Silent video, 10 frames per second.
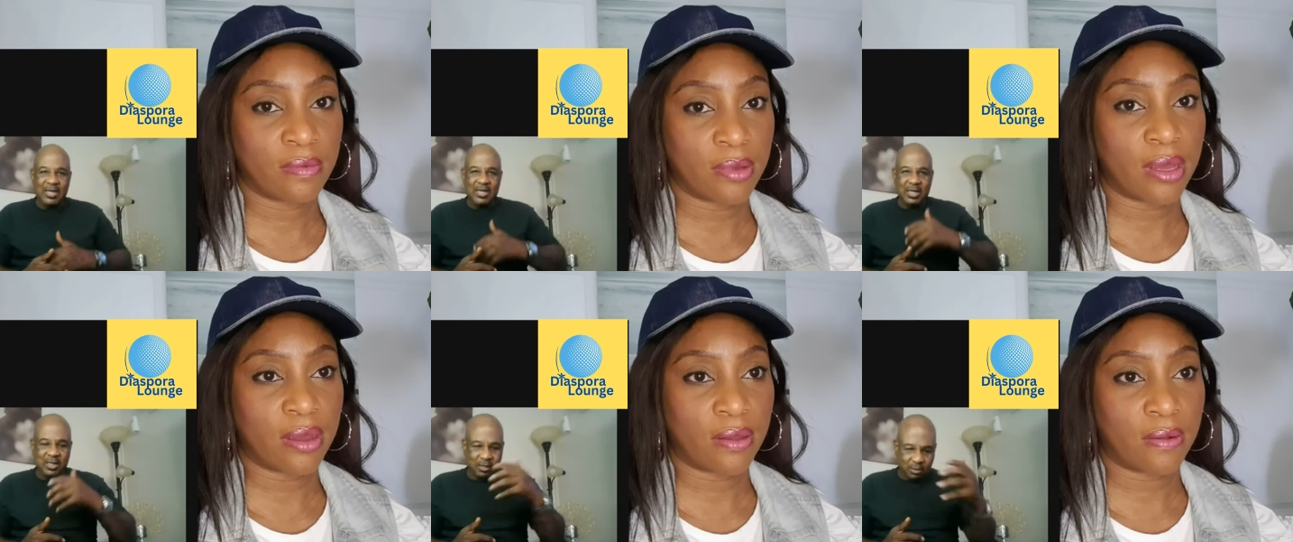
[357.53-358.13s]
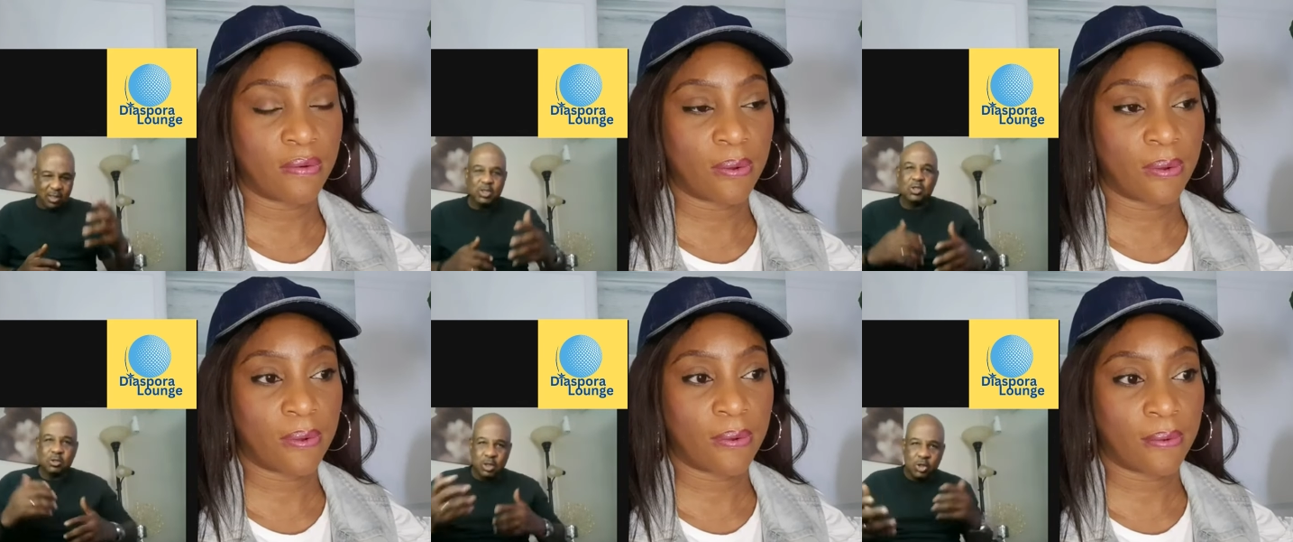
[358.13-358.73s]
Speaker 1: and yeah,
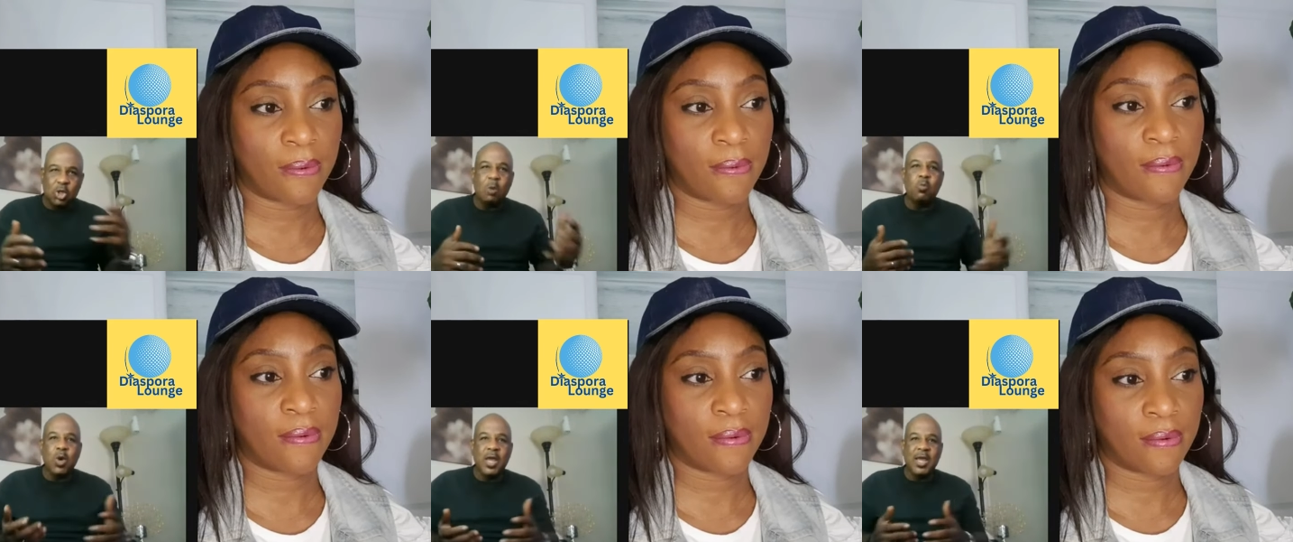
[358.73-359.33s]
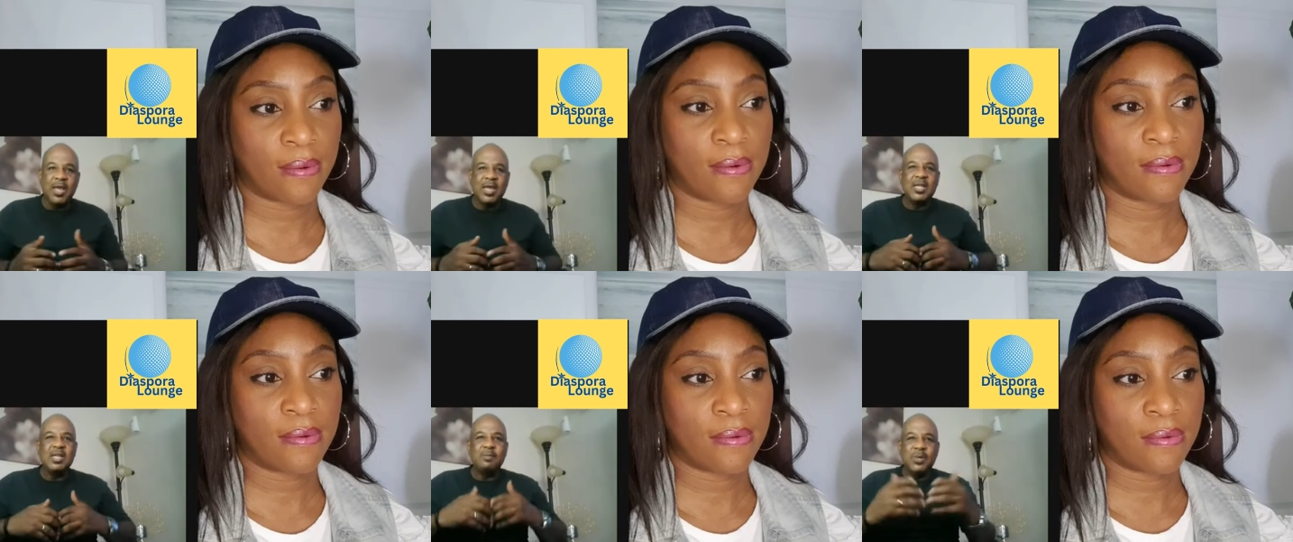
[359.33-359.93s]
in some
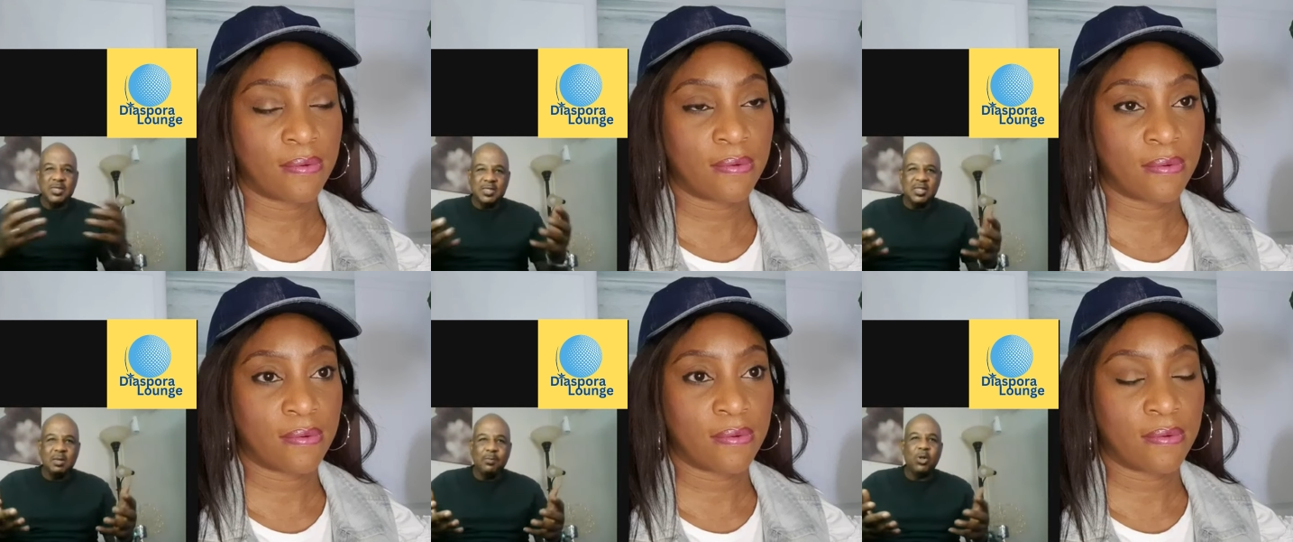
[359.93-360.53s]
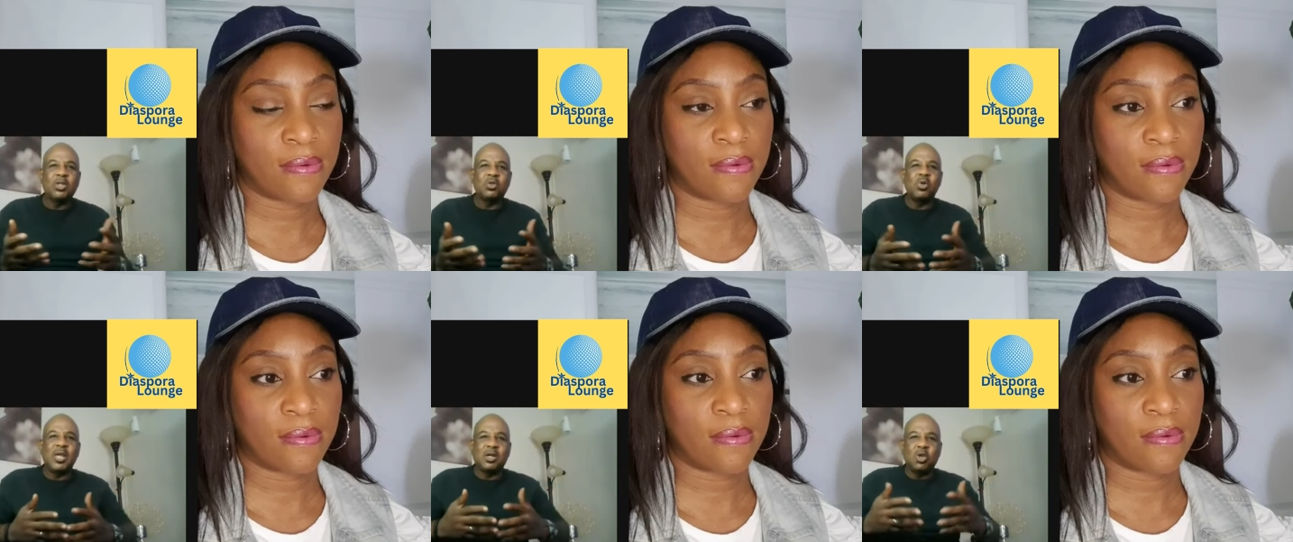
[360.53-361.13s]
way, the
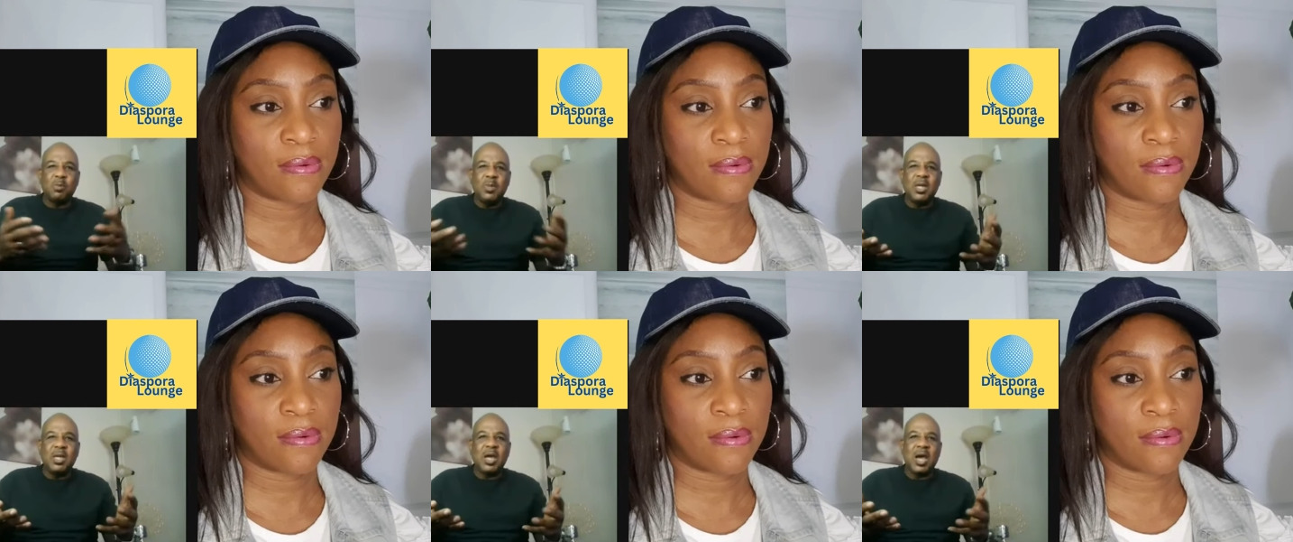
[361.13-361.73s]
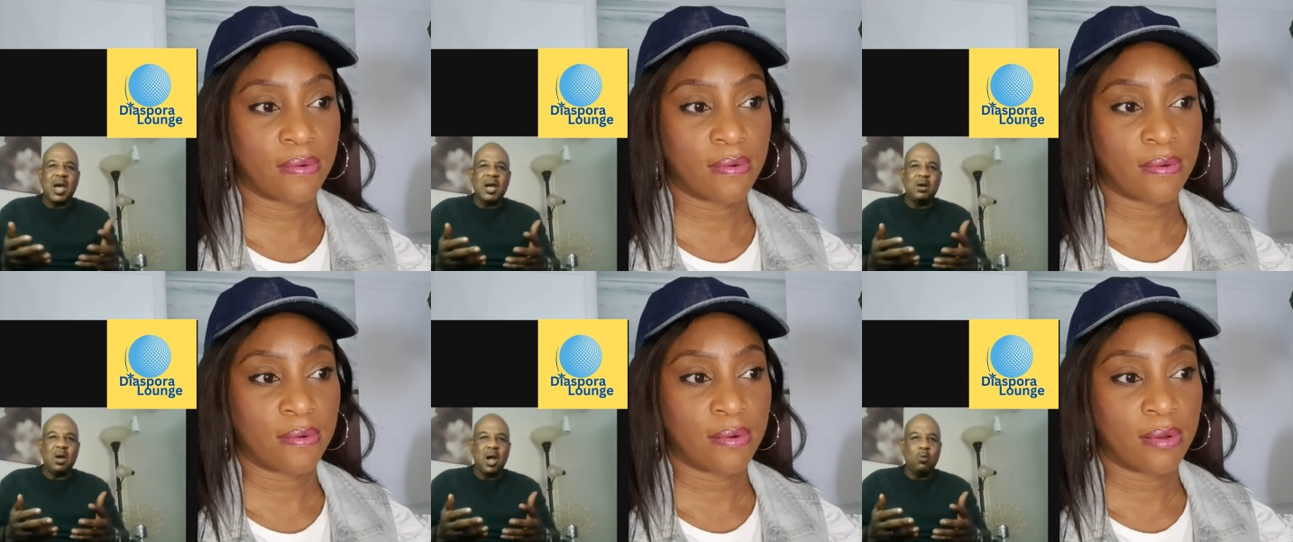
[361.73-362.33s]
political economic
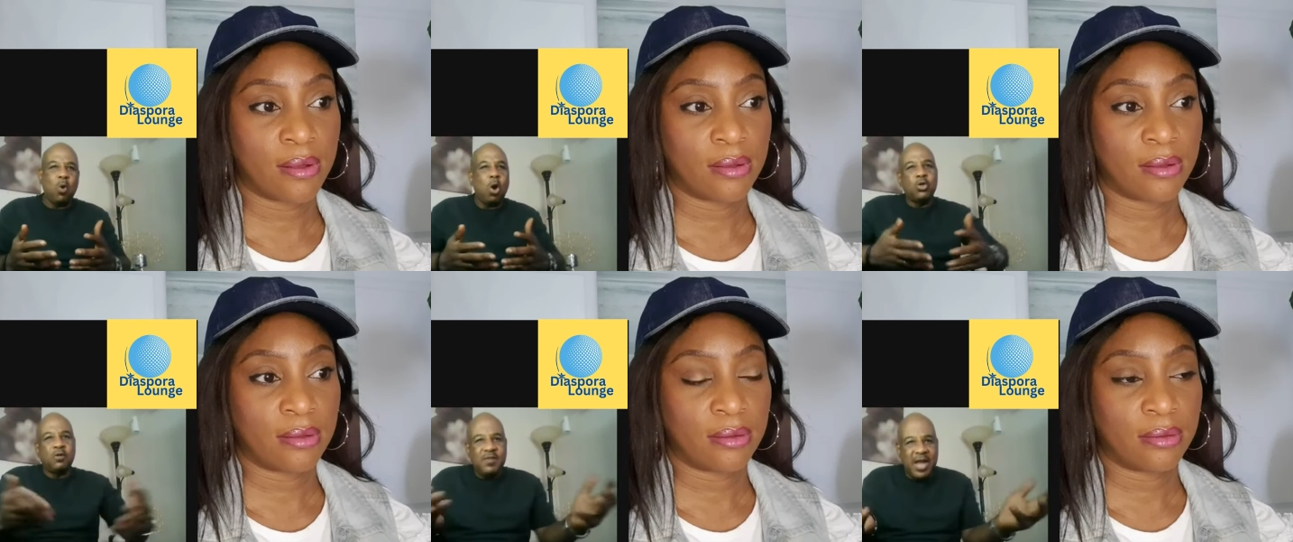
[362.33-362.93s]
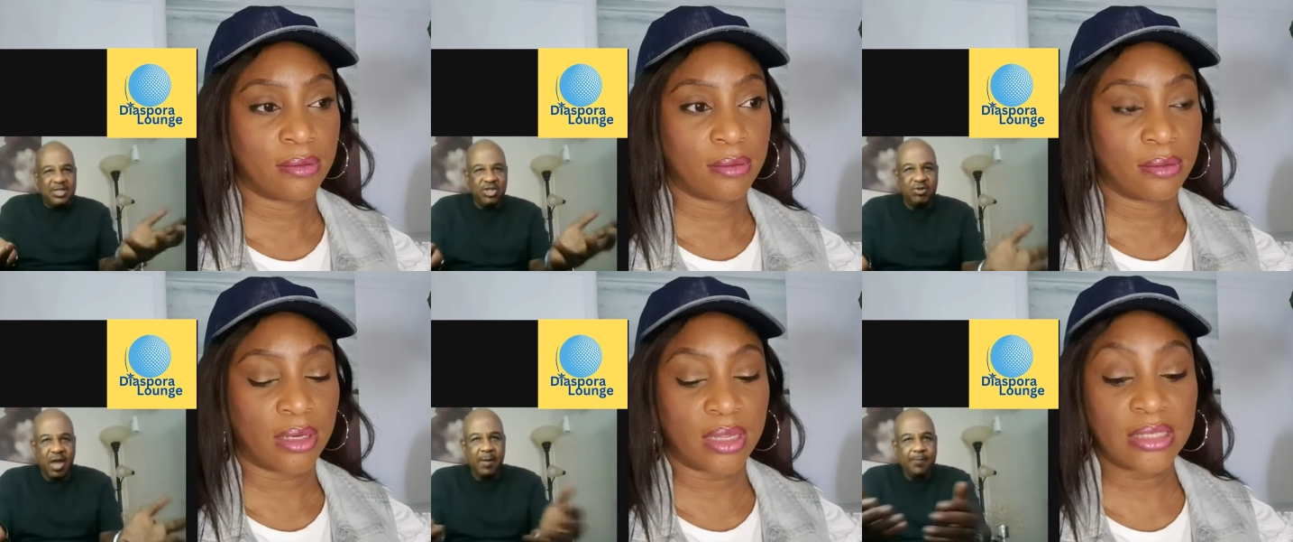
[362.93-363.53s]
world of
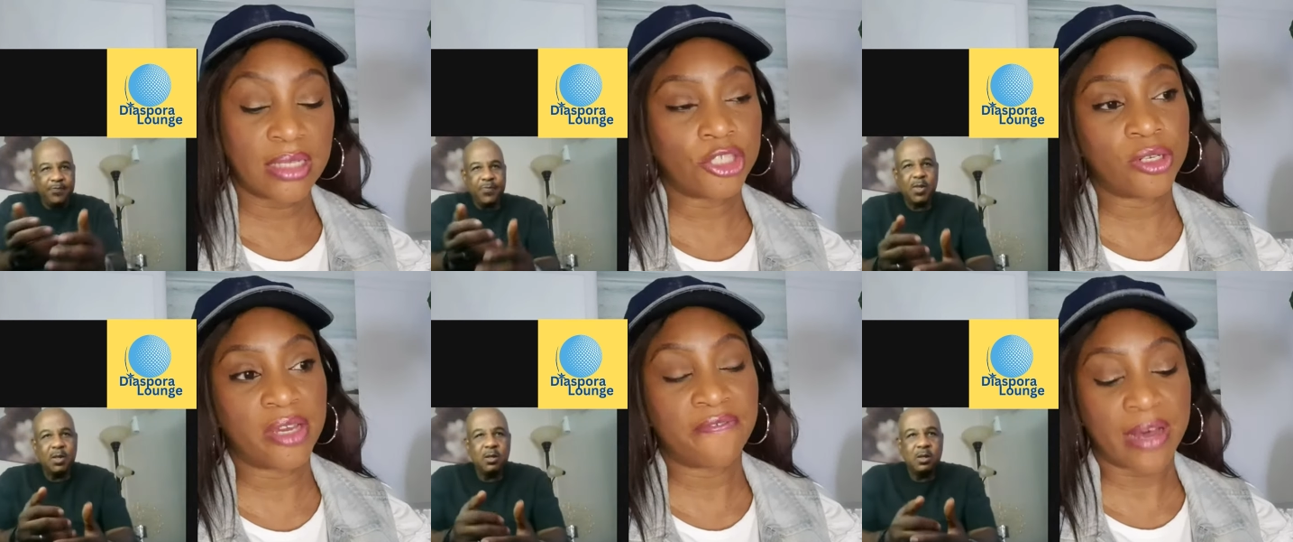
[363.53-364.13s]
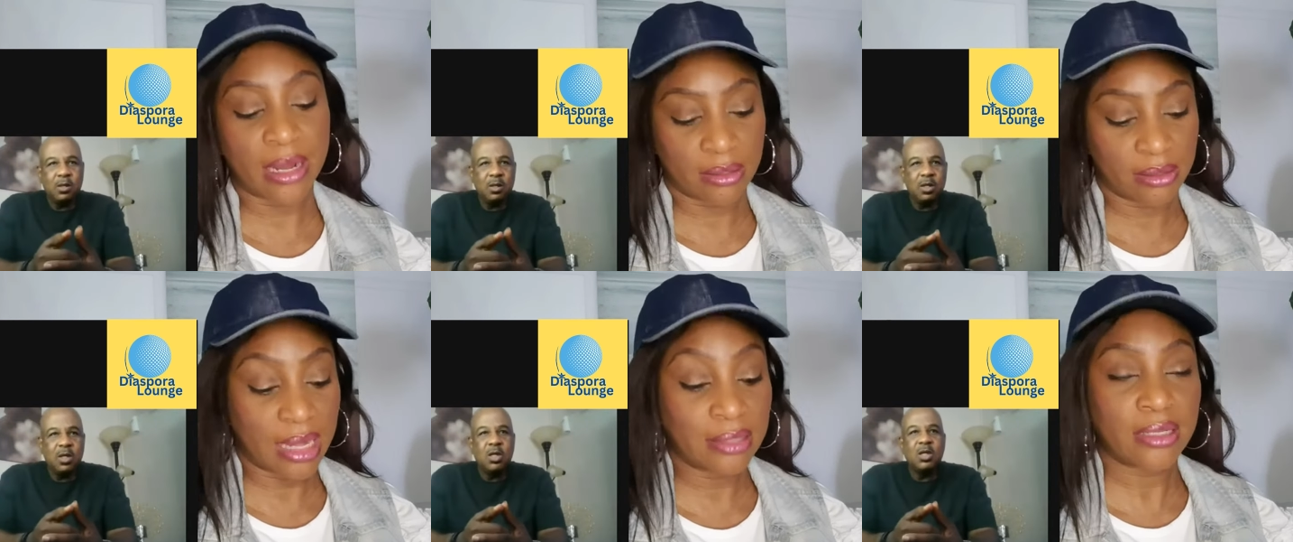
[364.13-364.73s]
Nigeria.
Speaker 2: Yeah, that's actually a fact. That's